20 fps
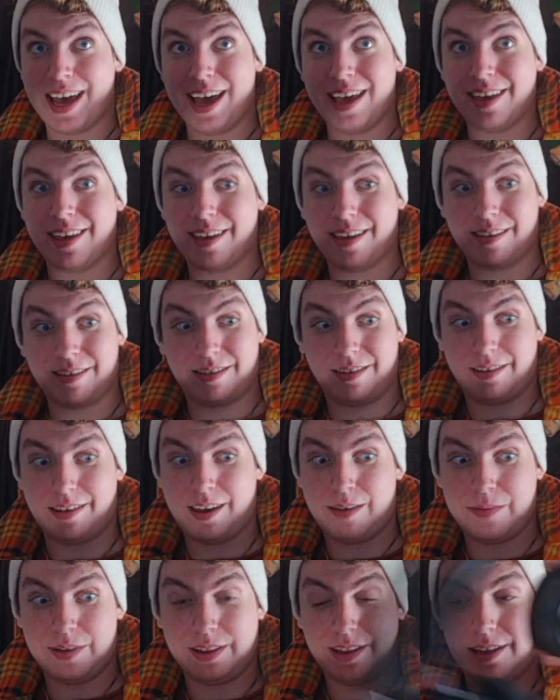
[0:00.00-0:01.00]
I guess.
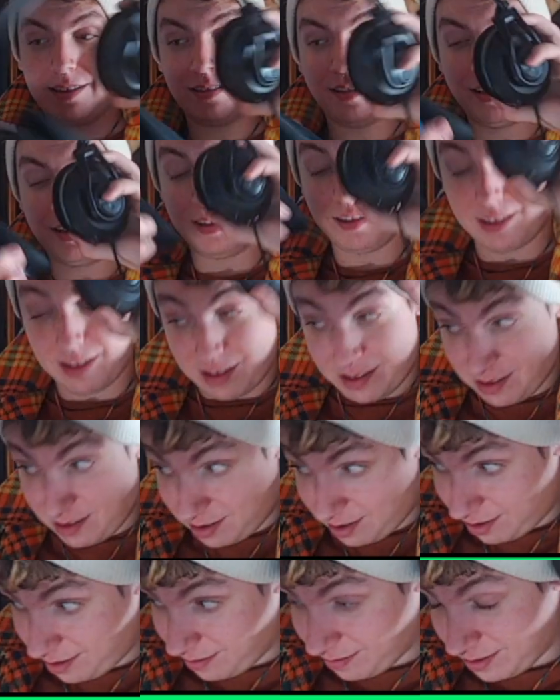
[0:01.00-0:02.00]
I mean, let's get into
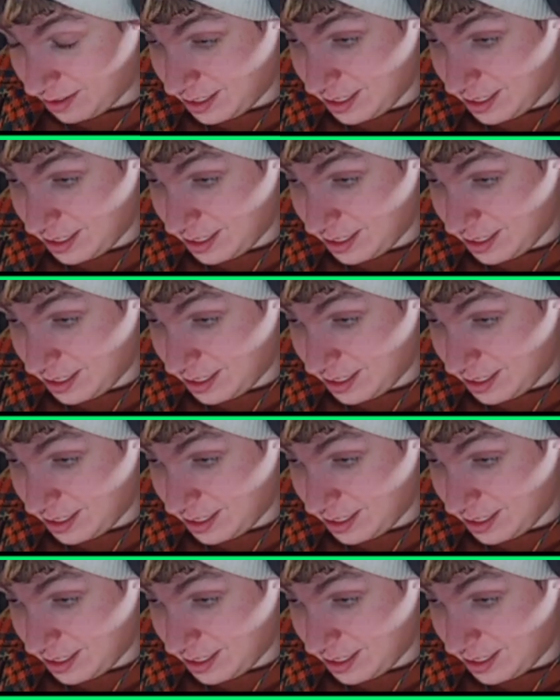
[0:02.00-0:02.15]
this.